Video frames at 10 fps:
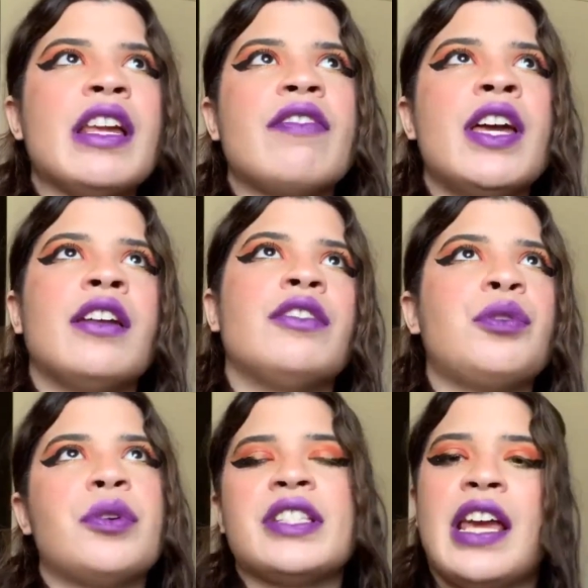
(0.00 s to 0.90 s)
then of
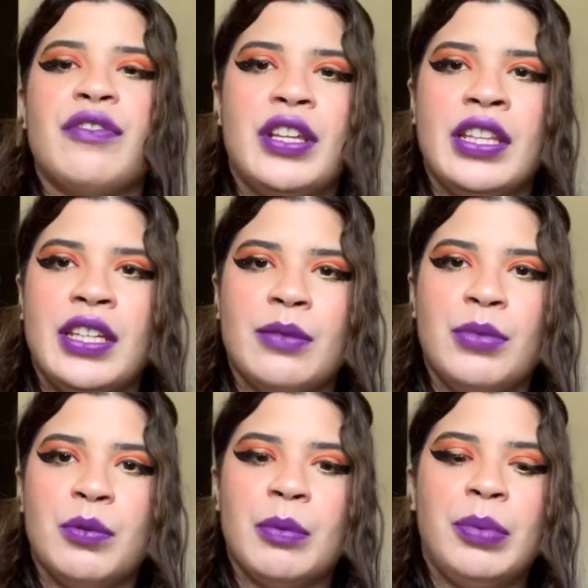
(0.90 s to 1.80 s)
course everything can
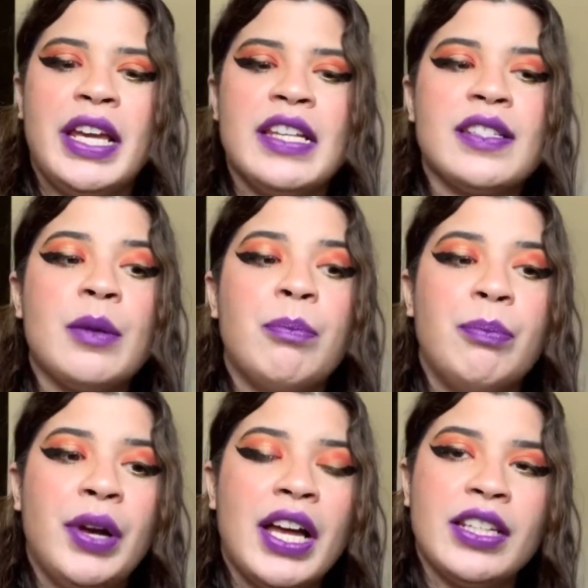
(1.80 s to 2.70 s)
be replaced.
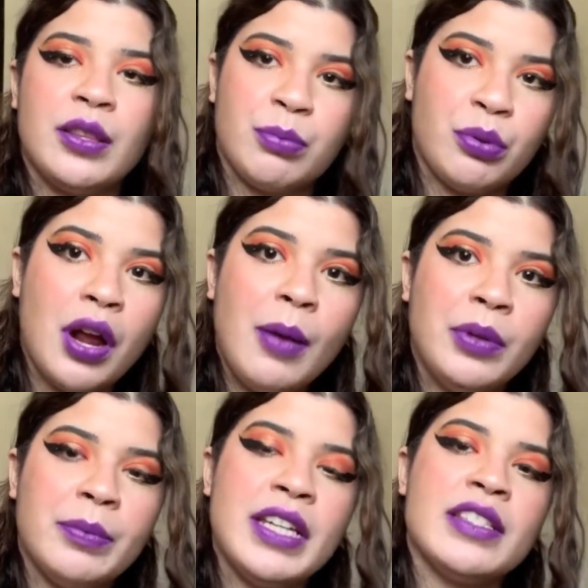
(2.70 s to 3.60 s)
But the
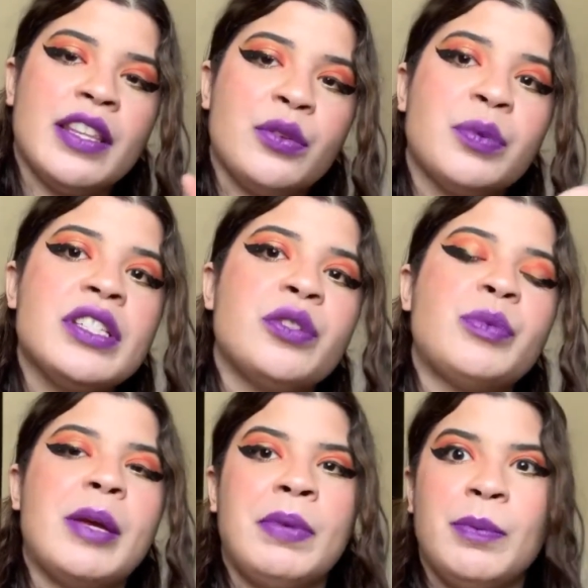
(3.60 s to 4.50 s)
problem is, and the reason
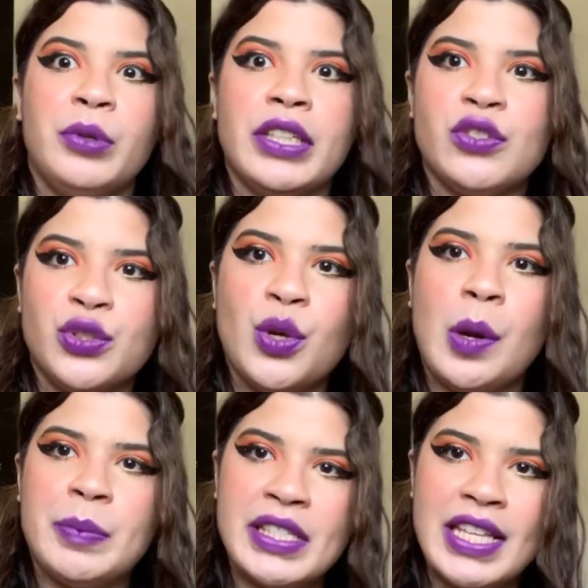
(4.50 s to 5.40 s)
why people get so
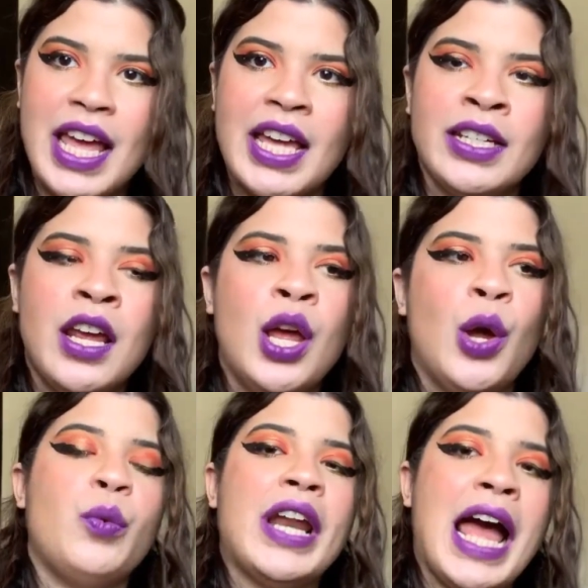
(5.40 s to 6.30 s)
upset,
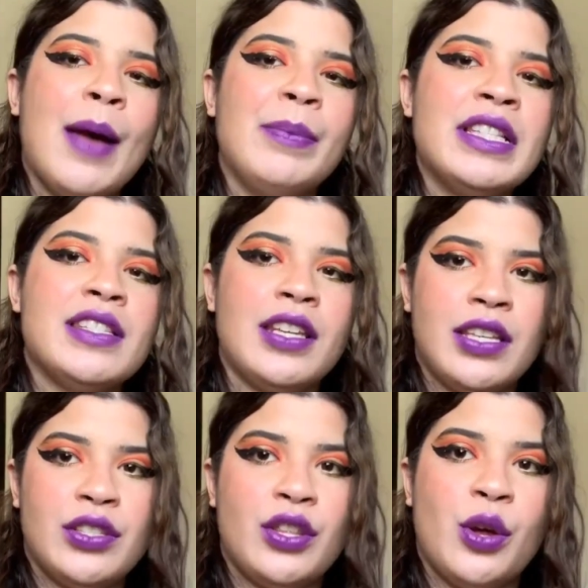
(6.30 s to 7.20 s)
what happens
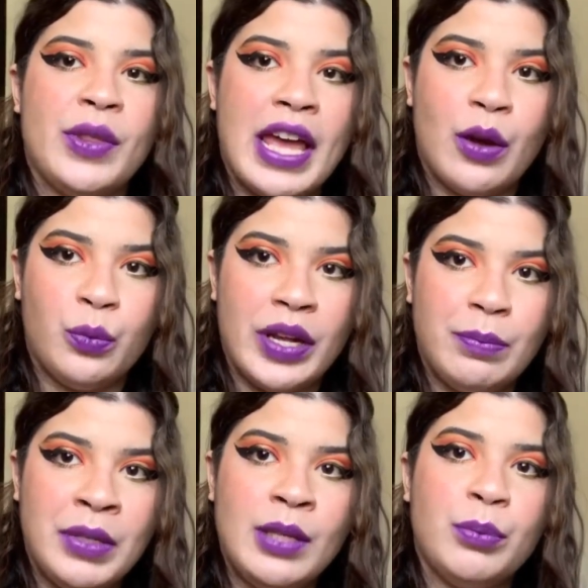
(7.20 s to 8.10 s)
is though that when
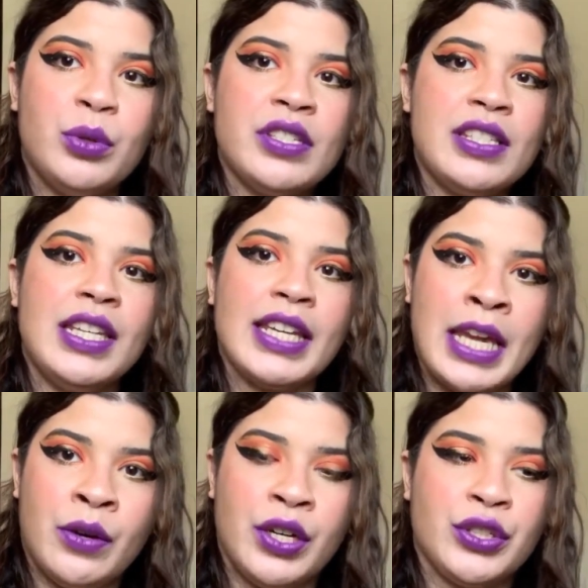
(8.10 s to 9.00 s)
people see a
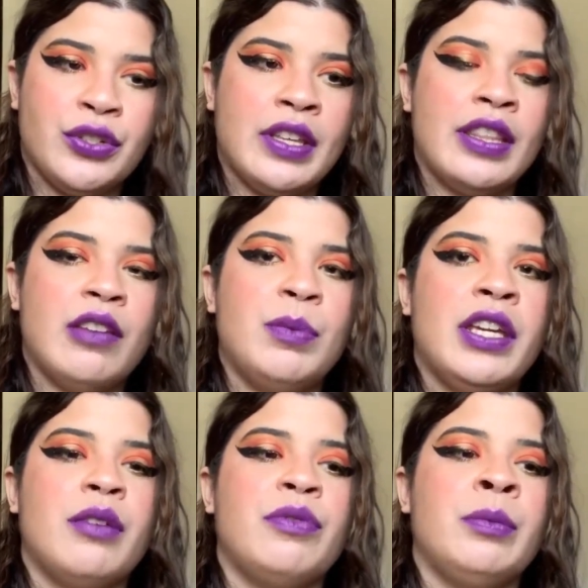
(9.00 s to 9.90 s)
character that they've
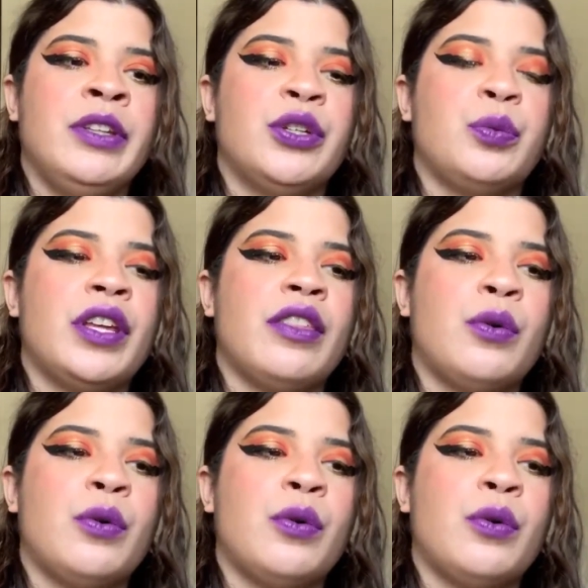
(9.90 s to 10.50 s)
become familiar with,